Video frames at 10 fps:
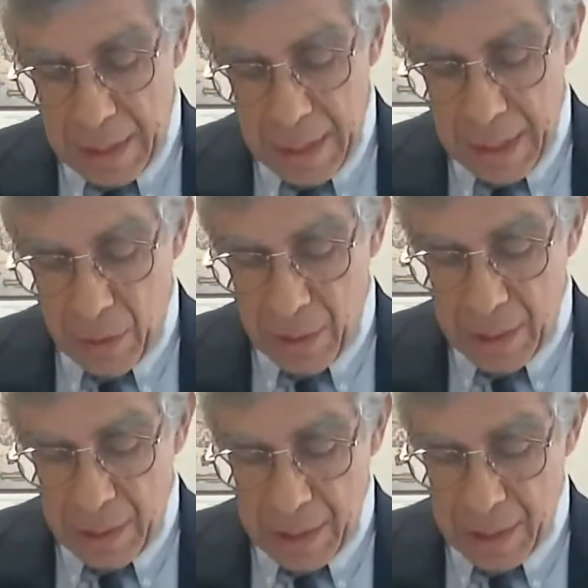Now,
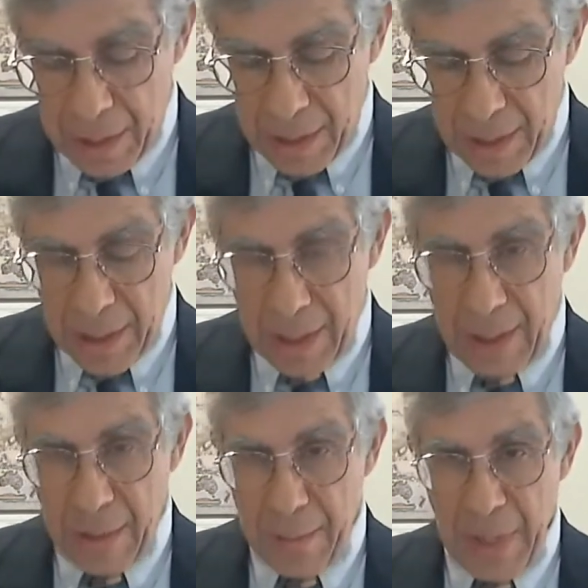
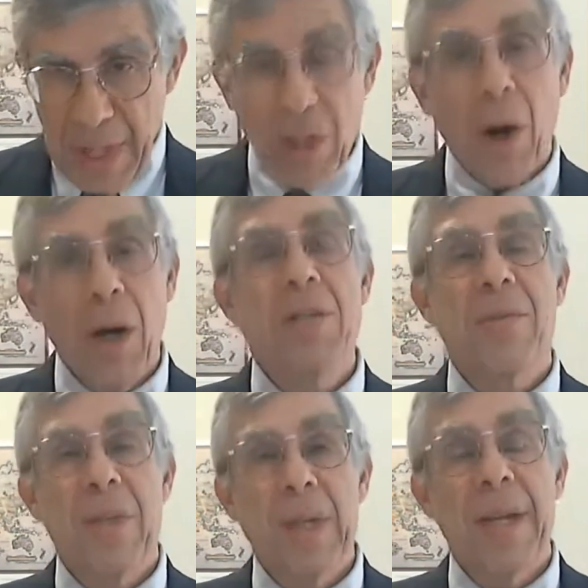
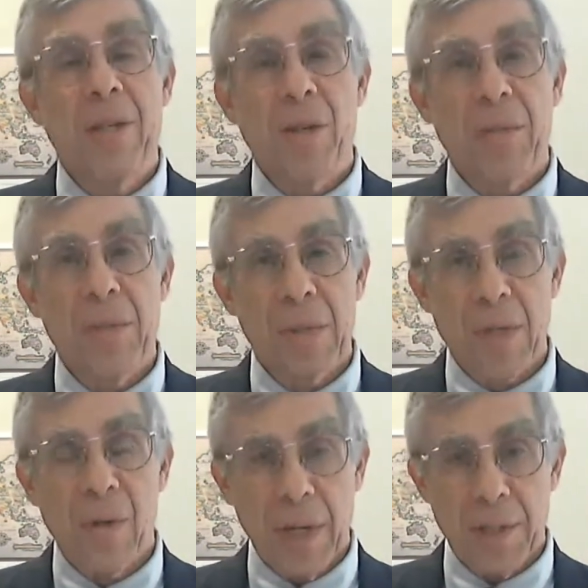because of the nature of
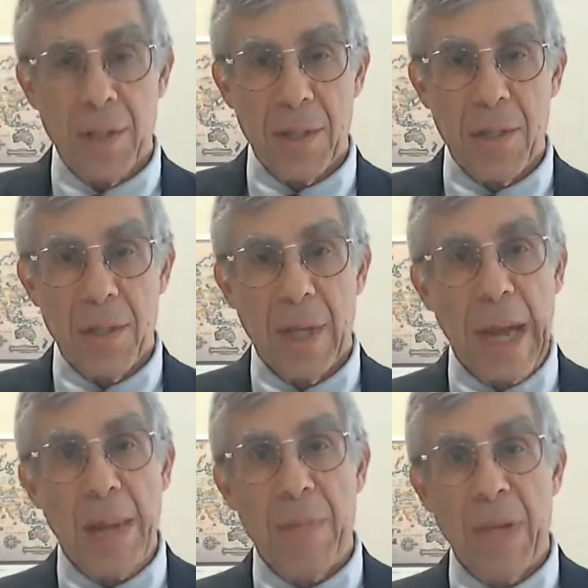this crisis
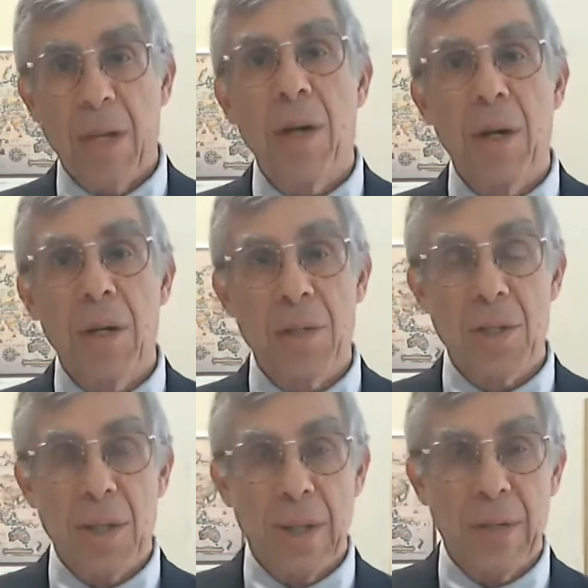and
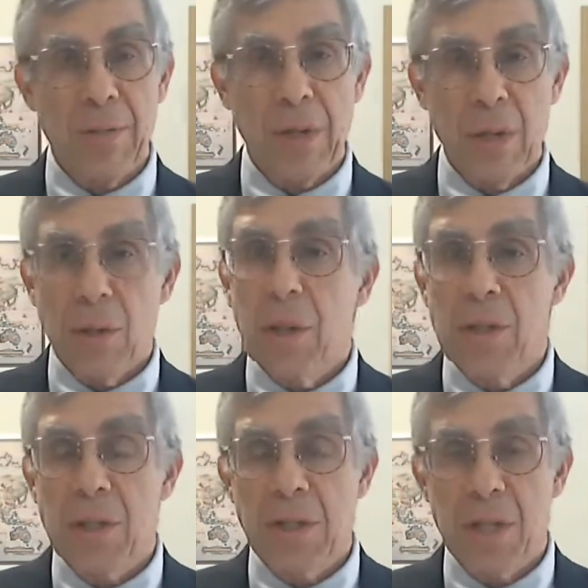because of the
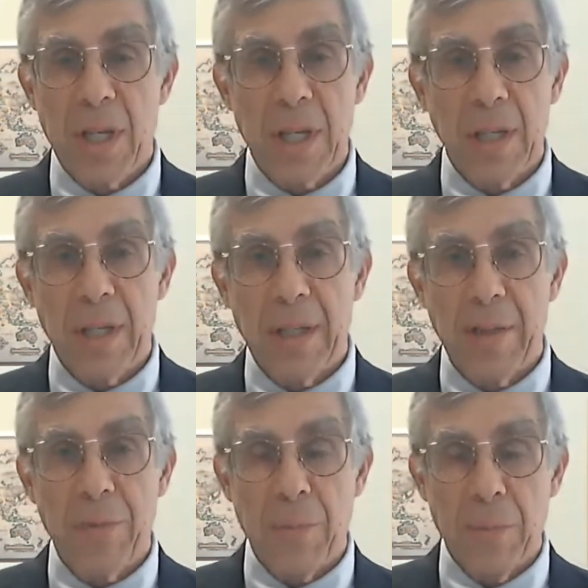urgency
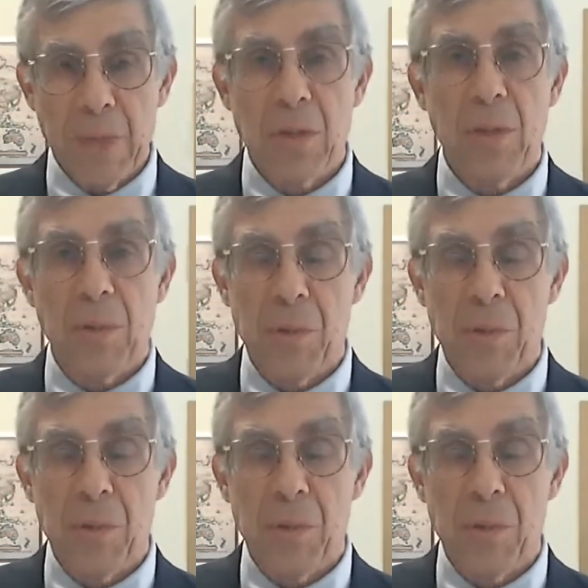of Mr.